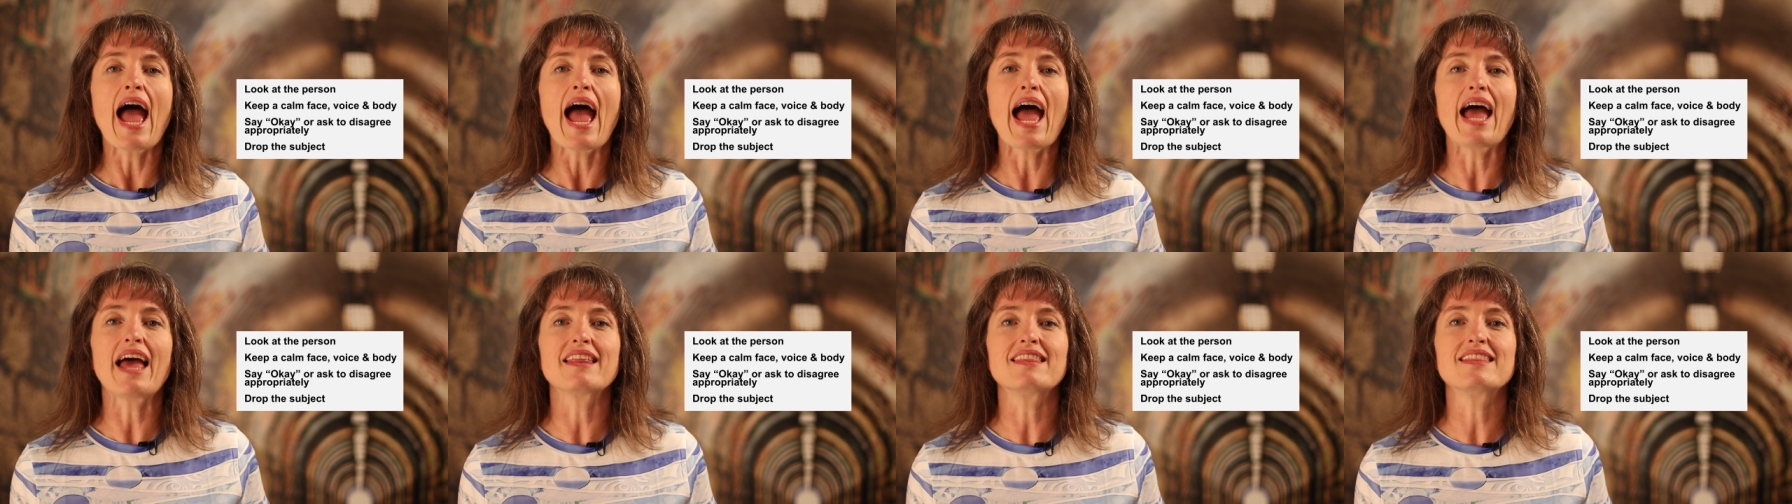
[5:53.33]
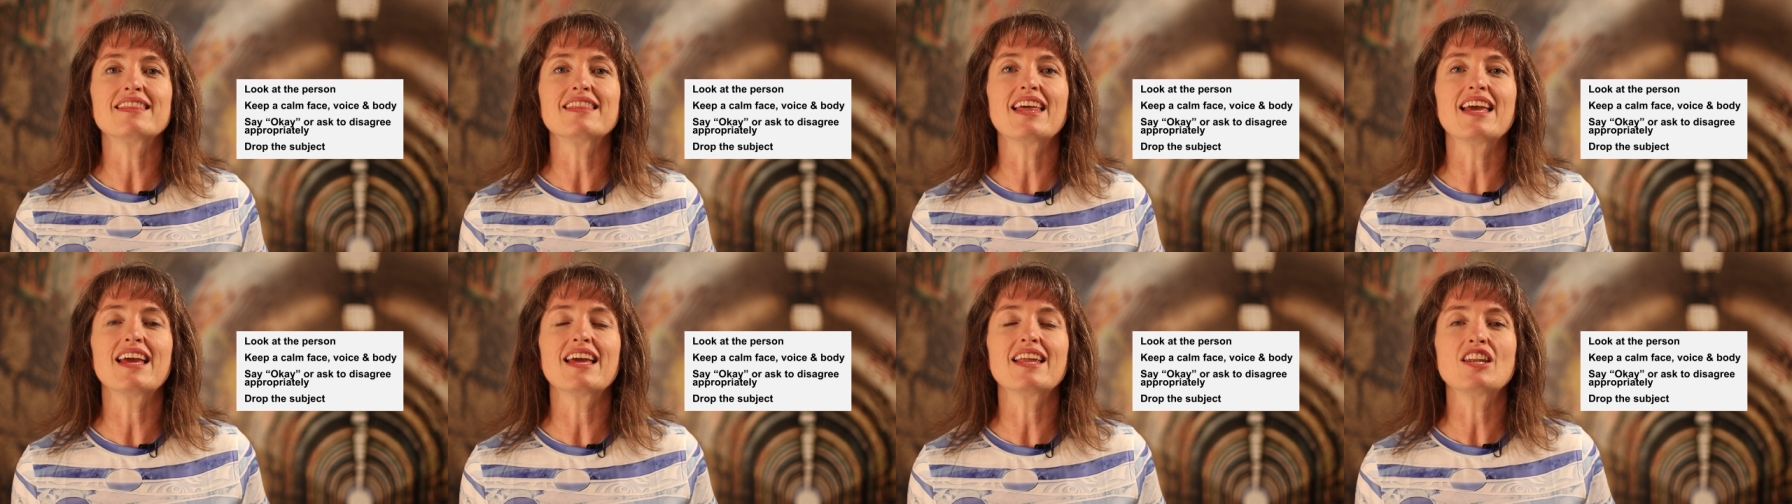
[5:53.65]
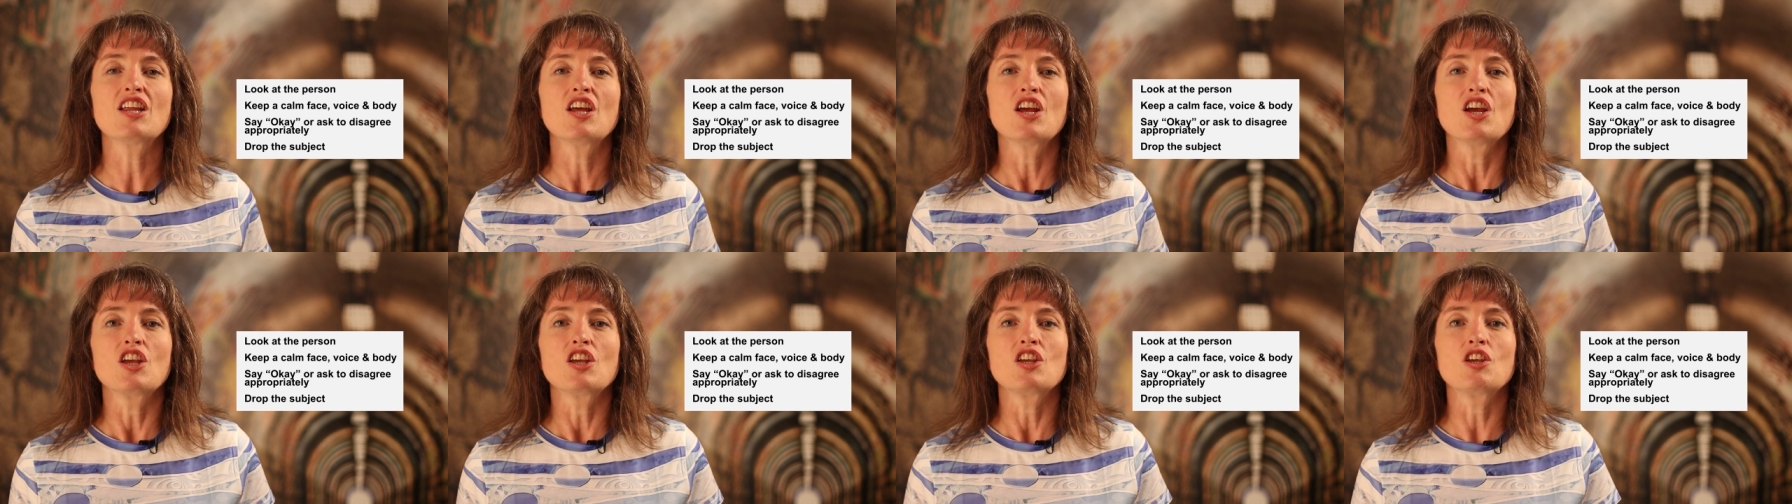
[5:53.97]
and
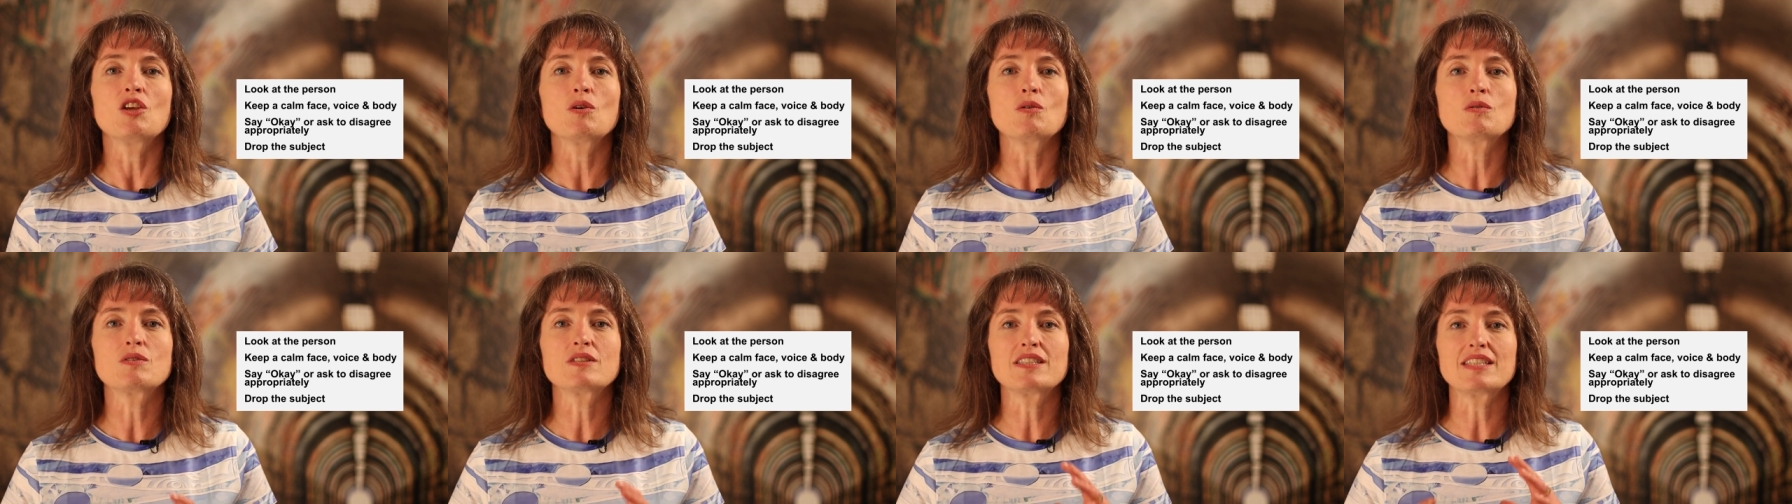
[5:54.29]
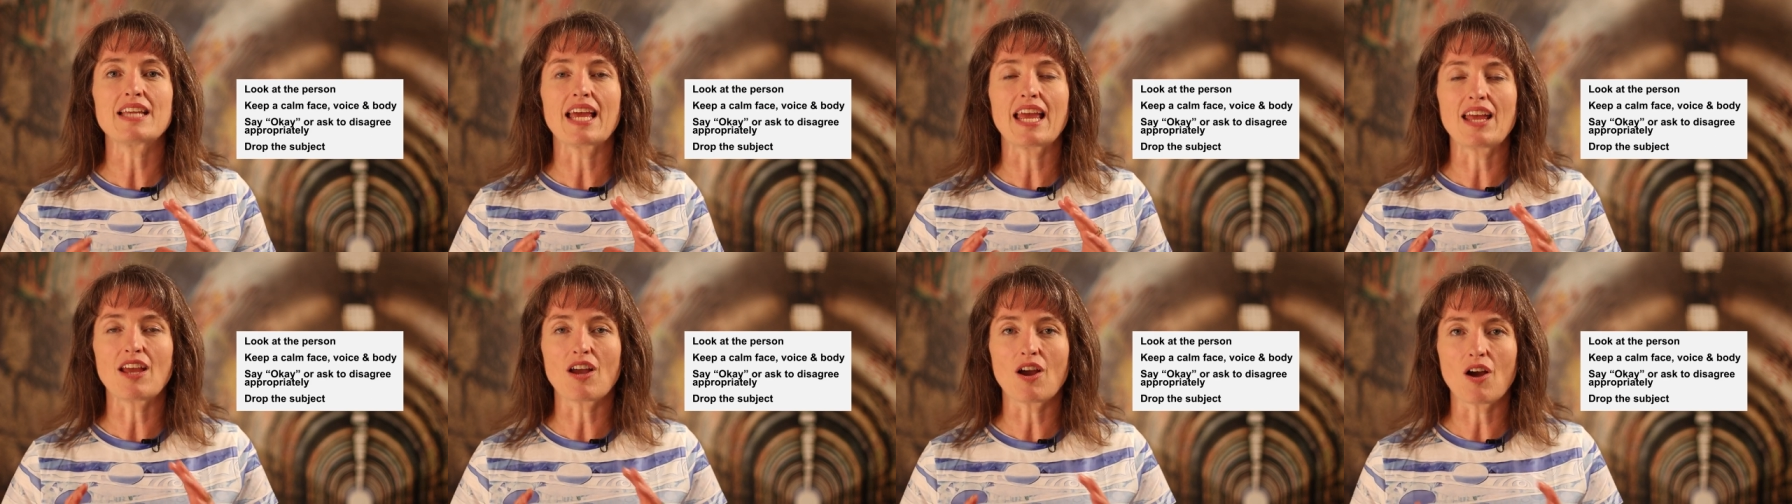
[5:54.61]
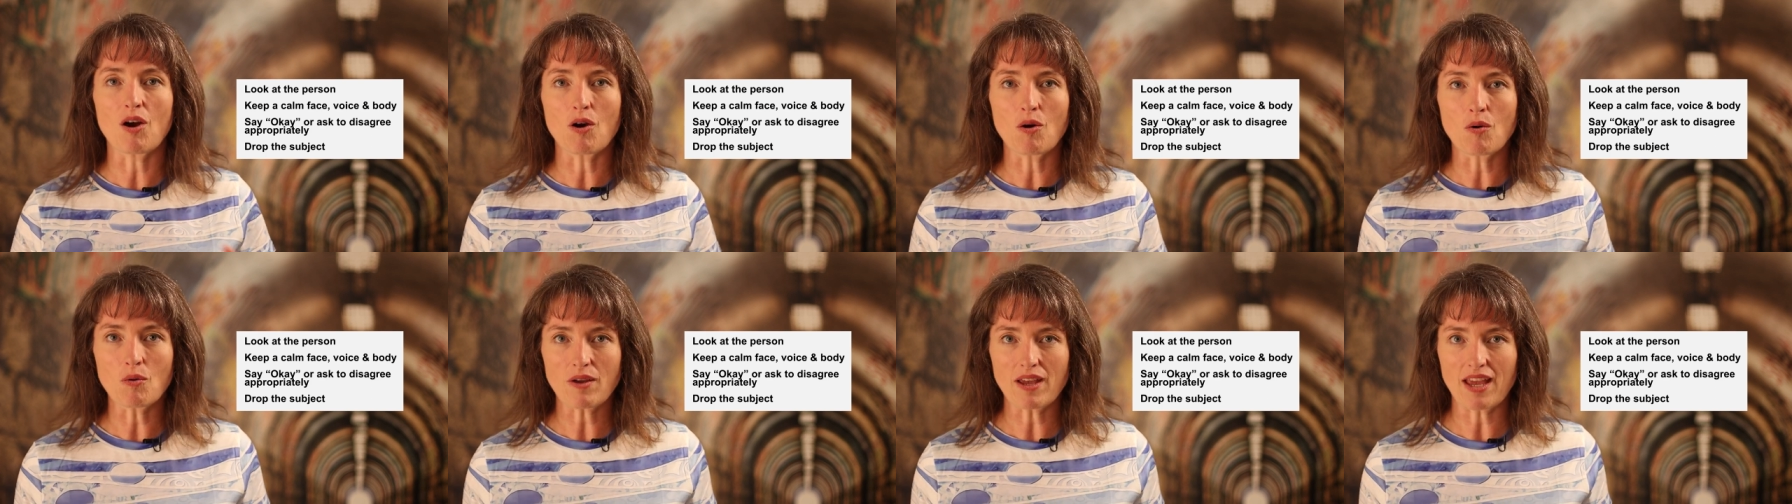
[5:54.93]
then you say
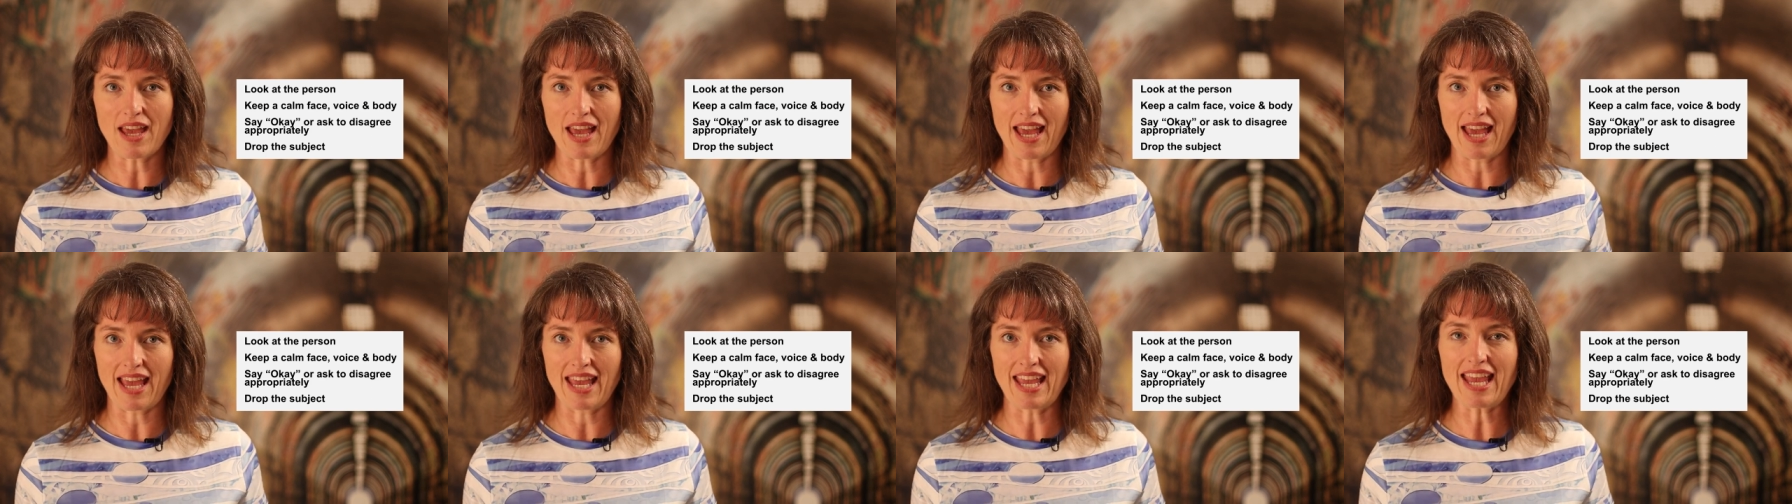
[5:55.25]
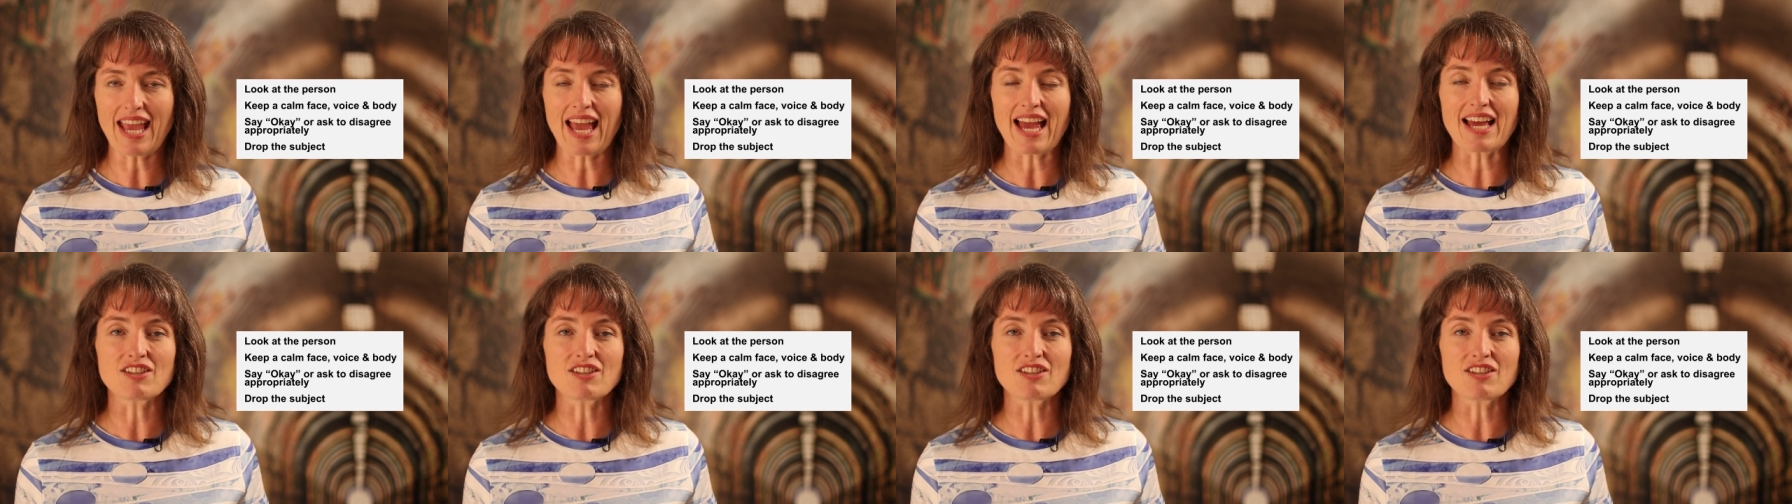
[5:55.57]
okay